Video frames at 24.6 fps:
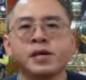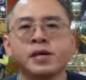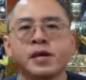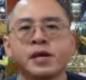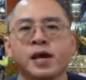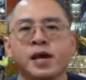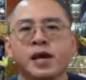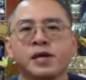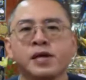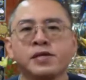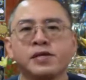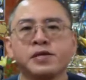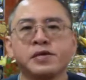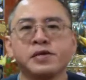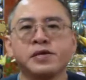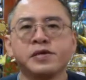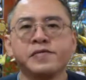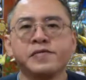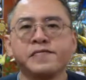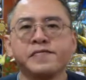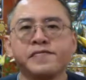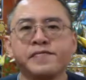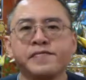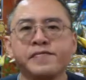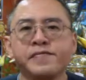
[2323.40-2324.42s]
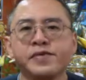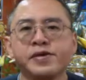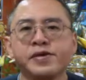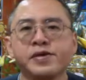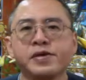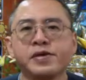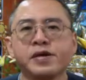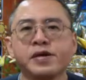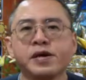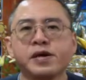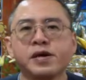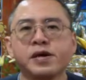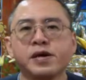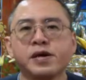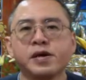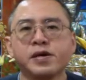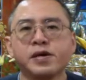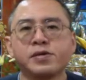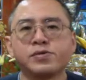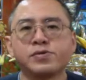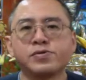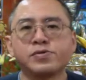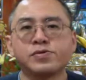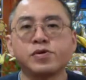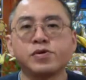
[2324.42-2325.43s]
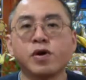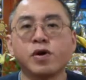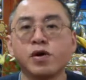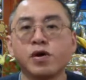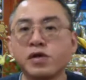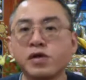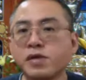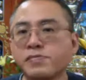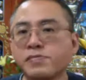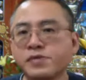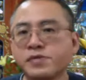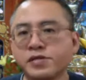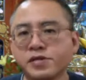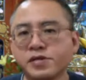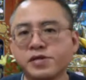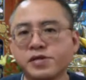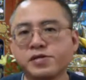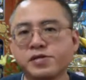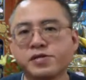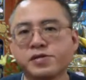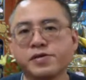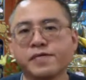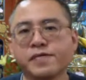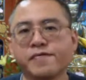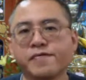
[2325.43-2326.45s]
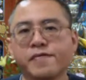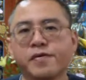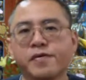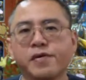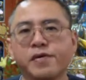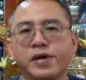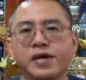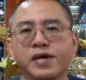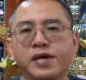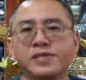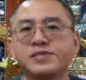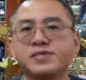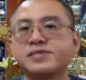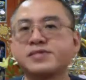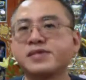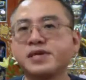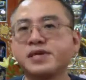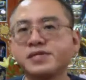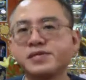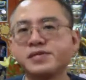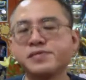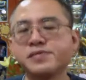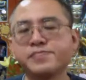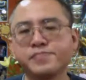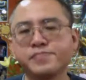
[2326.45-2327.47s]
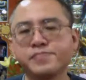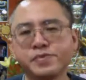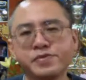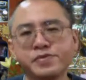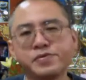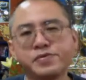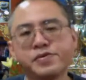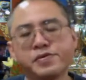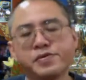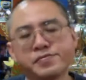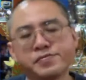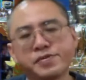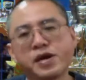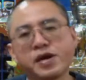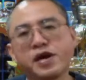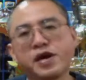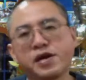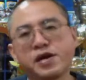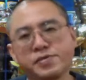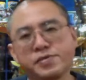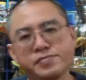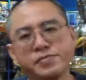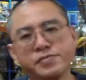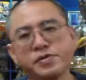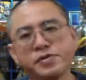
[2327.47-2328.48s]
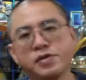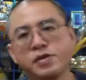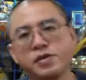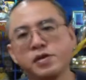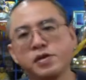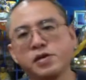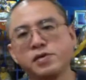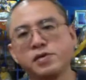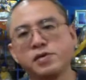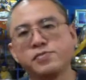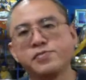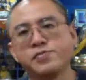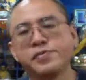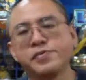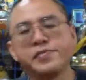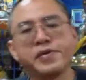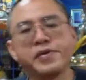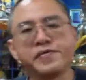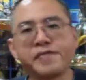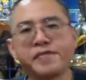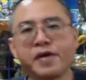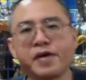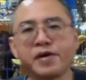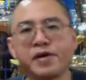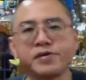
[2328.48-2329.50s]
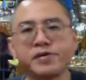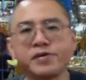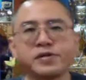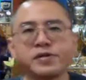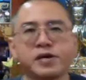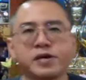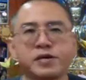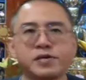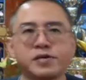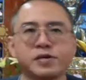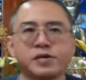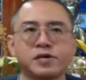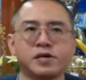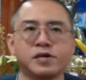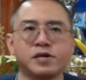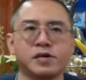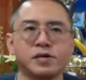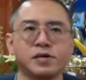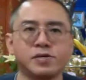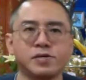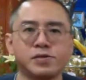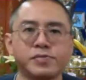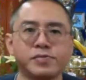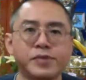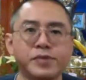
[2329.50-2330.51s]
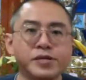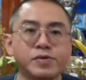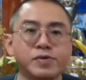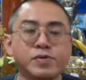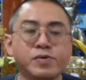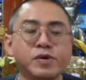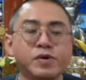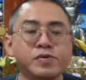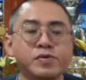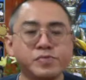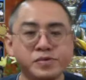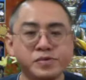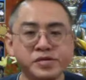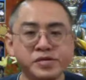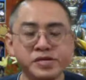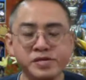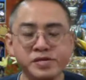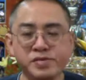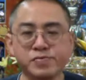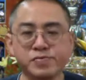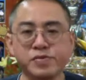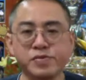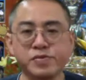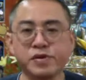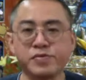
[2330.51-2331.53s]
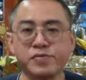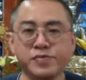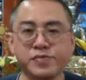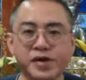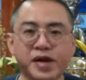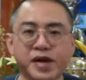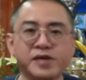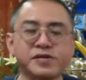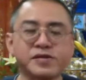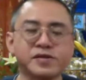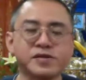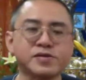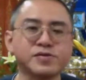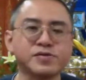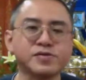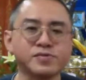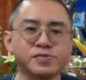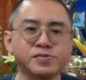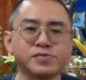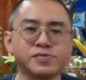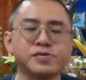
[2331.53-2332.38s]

And if we are caught up in it for an extended period of time, we may find that no matter what it is we are reacting to,